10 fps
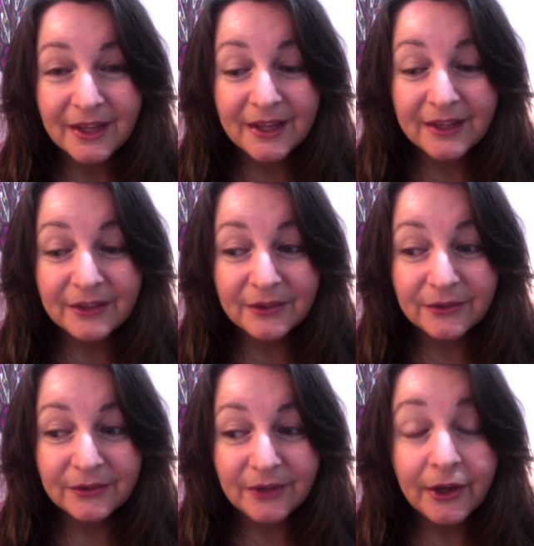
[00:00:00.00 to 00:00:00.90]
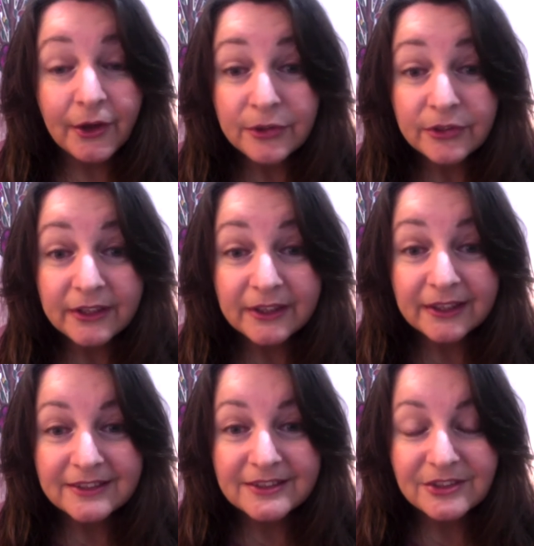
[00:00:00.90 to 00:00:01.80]
you know, healthy.
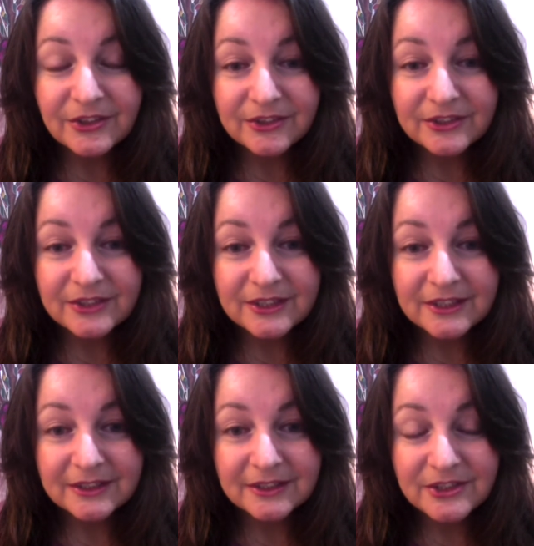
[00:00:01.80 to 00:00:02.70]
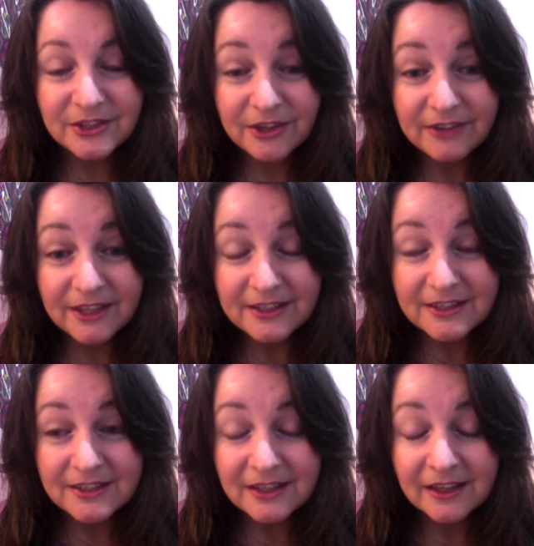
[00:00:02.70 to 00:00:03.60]
It's not serving
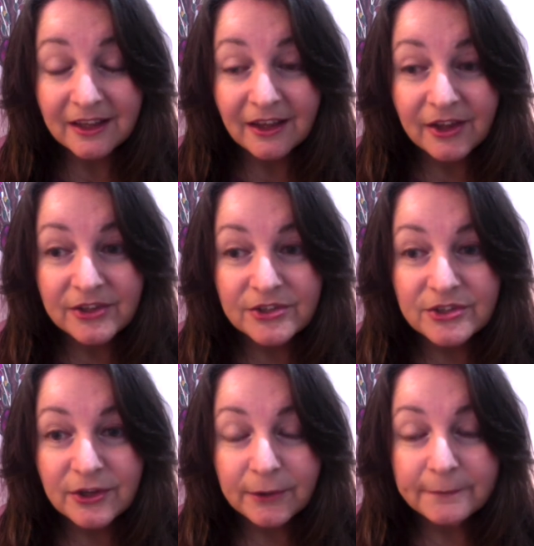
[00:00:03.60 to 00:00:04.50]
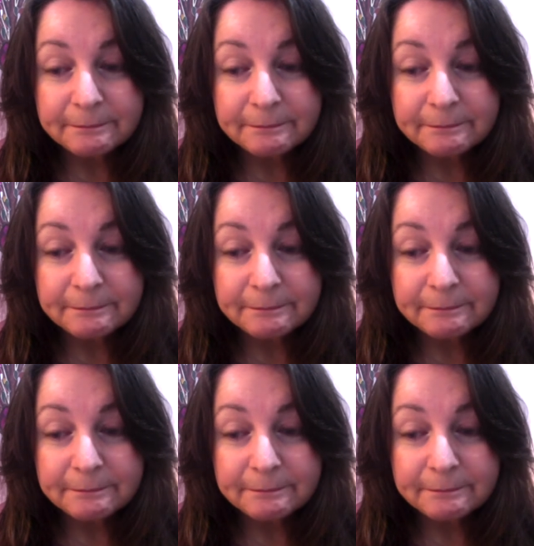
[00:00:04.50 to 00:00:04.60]
us. So